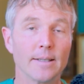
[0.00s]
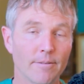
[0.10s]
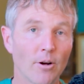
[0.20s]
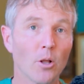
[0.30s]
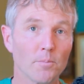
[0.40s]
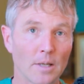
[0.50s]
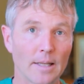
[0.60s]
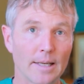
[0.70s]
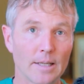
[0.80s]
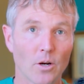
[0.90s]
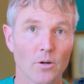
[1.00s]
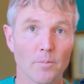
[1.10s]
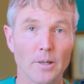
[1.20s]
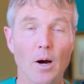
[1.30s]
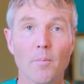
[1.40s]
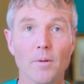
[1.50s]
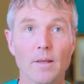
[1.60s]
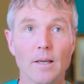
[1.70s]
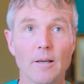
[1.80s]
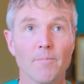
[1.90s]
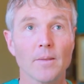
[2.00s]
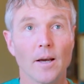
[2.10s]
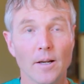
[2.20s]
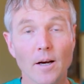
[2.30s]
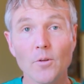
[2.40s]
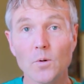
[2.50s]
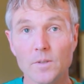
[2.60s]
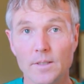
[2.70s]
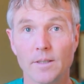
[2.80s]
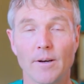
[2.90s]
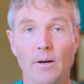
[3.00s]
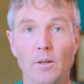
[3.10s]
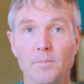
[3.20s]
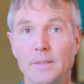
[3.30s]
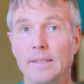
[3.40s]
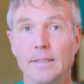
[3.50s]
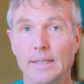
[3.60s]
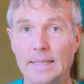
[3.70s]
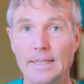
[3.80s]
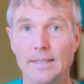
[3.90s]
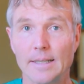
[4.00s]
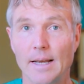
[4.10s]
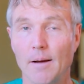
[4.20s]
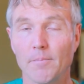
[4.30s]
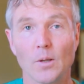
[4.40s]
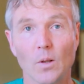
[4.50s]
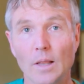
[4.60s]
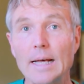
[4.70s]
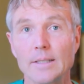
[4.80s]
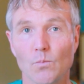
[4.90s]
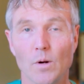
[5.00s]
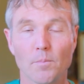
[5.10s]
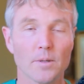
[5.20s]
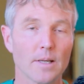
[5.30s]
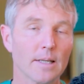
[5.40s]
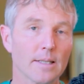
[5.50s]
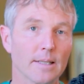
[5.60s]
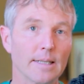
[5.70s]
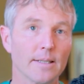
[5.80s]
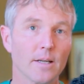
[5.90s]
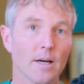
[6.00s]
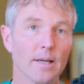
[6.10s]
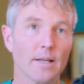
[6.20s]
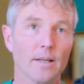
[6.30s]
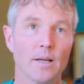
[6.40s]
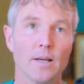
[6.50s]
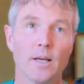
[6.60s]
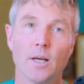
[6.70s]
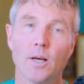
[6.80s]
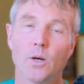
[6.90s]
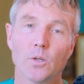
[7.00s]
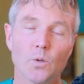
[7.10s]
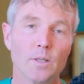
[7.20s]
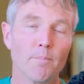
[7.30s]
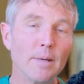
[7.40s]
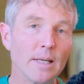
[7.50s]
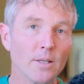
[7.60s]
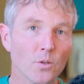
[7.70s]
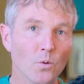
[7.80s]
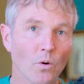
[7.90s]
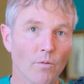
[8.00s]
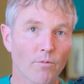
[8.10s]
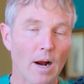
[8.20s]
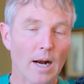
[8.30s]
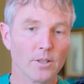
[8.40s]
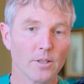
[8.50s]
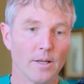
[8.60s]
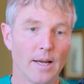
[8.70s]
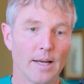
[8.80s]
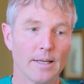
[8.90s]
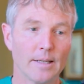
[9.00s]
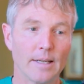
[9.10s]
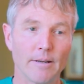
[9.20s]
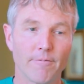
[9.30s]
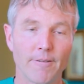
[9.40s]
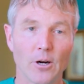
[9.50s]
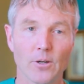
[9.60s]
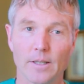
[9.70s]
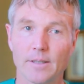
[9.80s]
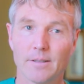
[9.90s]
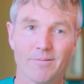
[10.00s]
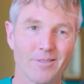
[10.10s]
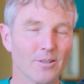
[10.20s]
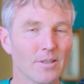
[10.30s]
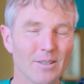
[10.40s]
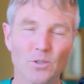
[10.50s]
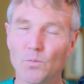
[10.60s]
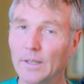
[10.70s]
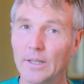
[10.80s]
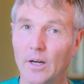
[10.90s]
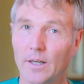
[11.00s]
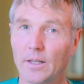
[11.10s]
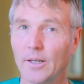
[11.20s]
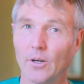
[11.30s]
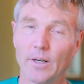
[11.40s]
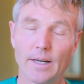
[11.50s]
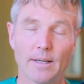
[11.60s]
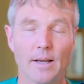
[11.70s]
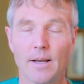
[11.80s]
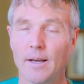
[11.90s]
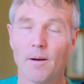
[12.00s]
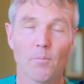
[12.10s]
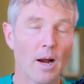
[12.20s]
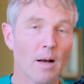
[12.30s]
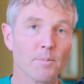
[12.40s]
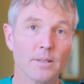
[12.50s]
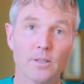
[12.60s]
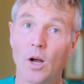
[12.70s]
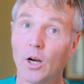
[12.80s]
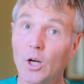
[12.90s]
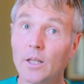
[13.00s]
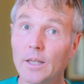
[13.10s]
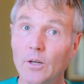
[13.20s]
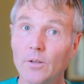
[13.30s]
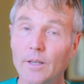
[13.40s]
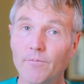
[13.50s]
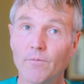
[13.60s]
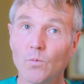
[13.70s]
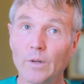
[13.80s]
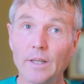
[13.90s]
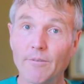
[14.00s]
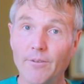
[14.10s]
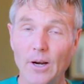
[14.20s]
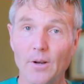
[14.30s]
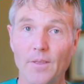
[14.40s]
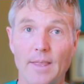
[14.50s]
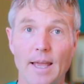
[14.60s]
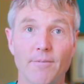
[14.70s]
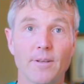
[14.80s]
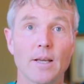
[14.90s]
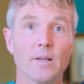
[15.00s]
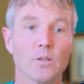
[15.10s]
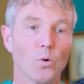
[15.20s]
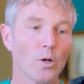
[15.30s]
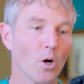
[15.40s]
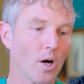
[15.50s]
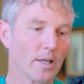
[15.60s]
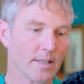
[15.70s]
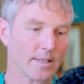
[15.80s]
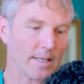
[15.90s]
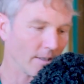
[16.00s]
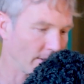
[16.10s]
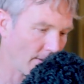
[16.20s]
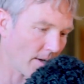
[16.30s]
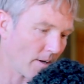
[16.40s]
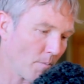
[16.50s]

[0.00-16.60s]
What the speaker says: develop dilated cardiomyopathy. And of those that develop DCM, you know, less than 1% is linked to diet. So it's a minuscule fraction. And in fairness, you know, it's really not clear. And perhaps it's not clearly really fair that the FDA is going on and singling that